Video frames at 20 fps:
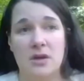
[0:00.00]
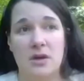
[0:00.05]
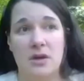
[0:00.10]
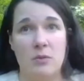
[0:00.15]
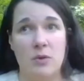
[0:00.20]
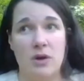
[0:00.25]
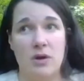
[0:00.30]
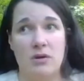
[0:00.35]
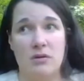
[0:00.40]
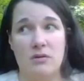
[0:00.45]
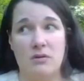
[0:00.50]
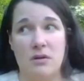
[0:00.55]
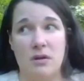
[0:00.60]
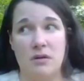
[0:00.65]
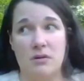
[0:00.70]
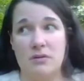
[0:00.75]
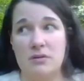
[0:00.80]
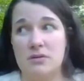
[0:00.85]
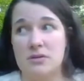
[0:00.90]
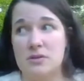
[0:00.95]
where
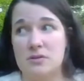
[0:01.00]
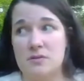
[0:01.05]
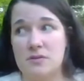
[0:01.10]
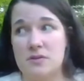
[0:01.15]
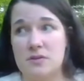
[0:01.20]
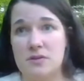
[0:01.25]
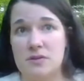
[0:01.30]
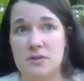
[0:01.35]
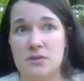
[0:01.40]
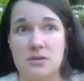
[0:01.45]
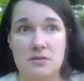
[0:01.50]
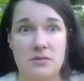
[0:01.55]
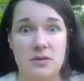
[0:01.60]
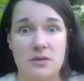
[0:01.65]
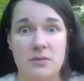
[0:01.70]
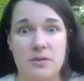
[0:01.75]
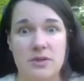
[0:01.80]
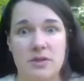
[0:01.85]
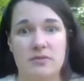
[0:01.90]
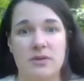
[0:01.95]
all you do is just agree
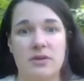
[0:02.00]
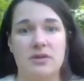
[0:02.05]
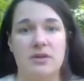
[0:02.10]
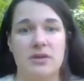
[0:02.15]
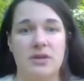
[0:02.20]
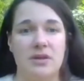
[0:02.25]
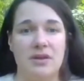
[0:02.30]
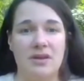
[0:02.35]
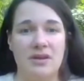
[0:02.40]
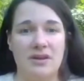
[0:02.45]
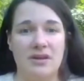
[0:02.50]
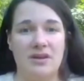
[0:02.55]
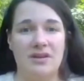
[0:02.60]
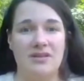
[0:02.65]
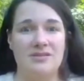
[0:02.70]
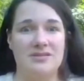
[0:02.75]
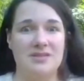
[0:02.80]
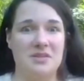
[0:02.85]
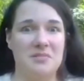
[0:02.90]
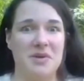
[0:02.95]
with everything
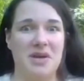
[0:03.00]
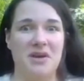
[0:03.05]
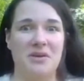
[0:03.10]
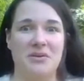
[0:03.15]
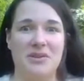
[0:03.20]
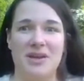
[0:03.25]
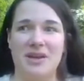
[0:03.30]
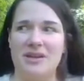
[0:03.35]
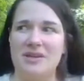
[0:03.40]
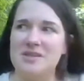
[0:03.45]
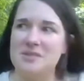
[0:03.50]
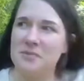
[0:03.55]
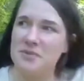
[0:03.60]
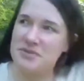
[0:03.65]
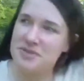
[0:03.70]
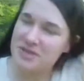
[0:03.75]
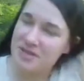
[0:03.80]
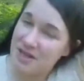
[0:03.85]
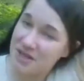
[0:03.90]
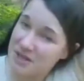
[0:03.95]
and somehow that is
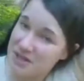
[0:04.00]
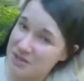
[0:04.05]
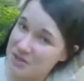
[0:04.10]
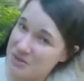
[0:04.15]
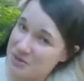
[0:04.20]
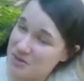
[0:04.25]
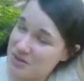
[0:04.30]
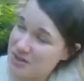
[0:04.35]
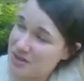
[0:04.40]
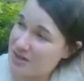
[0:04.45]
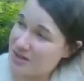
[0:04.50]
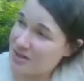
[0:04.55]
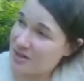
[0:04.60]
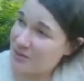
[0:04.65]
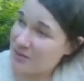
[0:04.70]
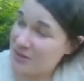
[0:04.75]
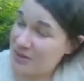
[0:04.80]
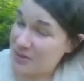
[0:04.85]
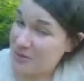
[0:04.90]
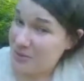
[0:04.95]
supposed to get you
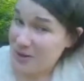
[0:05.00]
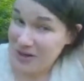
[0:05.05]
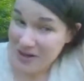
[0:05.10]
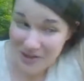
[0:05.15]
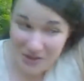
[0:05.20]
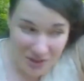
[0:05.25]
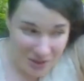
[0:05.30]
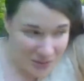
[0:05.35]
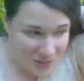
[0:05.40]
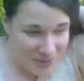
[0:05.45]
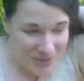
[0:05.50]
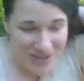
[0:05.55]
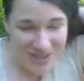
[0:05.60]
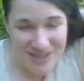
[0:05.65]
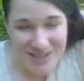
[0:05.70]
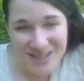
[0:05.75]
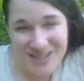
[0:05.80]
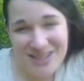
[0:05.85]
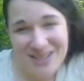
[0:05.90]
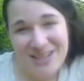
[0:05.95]
what you want. No.
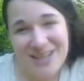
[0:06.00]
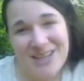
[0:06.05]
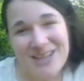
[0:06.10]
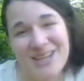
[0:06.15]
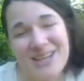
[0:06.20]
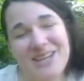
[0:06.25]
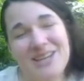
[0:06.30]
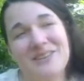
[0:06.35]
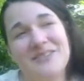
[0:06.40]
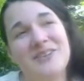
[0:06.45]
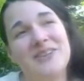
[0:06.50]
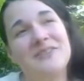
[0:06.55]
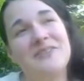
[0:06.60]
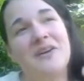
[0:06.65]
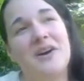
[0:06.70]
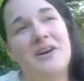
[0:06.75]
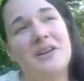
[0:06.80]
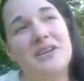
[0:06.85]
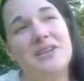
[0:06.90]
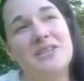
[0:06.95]
if
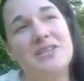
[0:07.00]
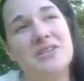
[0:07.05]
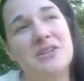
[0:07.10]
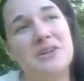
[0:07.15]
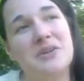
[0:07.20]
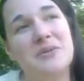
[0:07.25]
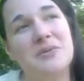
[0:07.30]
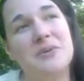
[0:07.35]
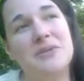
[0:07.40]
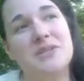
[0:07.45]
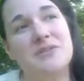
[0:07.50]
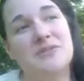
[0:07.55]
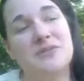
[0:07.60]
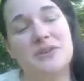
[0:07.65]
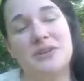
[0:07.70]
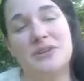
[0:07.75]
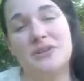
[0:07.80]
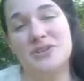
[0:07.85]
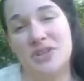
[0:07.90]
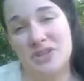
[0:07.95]
all it took was
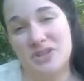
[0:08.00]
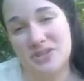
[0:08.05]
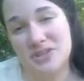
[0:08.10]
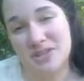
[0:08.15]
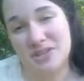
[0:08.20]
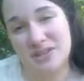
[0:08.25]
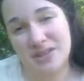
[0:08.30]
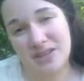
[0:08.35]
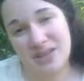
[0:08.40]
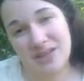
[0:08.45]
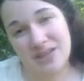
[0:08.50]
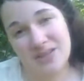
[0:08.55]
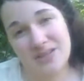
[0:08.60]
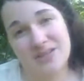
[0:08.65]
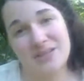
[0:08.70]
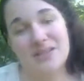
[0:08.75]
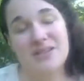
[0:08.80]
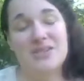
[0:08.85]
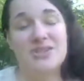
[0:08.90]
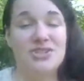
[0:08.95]
for a judge to like
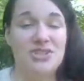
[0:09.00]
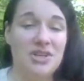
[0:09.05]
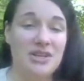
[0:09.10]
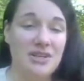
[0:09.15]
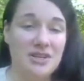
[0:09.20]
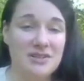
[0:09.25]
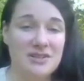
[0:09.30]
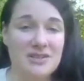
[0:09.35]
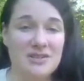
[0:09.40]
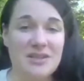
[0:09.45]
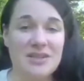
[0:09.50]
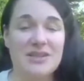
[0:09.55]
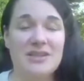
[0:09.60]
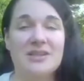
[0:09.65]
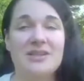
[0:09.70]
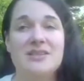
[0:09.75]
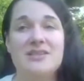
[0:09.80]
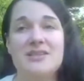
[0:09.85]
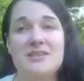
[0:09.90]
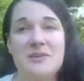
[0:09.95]
us and a GAL to like
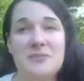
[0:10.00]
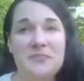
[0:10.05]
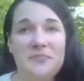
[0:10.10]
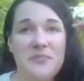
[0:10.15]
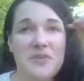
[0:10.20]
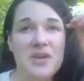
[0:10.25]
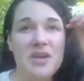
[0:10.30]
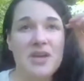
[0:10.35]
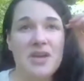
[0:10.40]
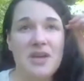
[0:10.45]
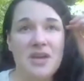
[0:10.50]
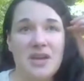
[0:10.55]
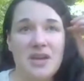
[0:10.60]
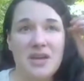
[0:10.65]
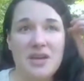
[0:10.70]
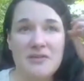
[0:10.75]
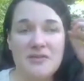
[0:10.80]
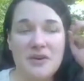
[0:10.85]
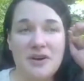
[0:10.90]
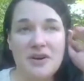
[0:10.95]
us,
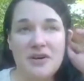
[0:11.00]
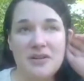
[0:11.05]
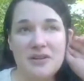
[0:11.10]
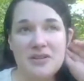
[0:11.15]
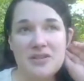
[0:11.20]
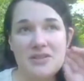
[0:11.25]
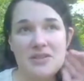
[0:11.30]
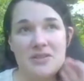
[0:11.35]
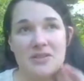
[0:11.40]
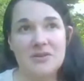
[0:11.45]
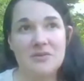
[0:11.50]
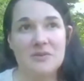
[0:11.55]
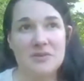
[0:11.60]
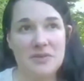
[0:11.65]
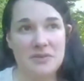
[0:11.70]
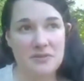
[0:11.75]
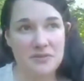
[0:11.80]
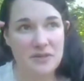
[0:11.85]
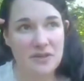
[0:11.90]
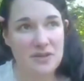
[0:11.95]
if all it took
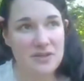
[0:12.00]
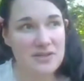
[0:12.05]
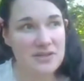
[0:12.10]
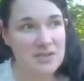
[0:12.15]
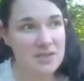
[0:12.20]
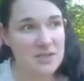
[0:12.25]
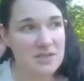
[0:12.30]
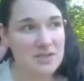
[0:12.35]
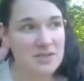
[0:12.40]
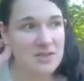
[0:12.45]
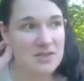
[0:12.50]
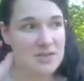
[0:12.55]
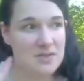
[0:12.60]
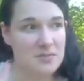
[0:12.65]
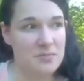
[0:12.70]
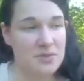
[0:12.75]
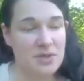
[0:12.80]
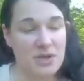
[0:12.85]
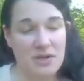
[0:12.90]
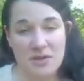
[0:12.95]
was for us to
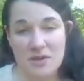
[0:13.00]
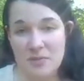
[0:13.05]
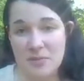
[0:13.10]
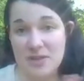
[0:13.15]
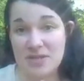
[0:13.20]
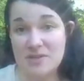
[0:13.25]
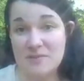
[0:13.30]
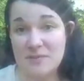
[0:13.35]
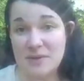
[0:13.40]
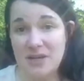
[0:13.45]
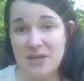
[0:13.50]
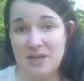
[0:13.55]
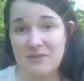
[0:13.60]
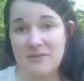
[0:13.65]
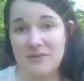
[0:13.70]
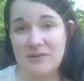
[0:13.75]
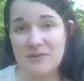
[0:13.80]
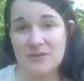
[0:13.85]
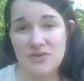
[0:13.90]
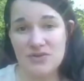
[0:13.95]
just be on our best
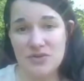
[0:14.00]
behavior and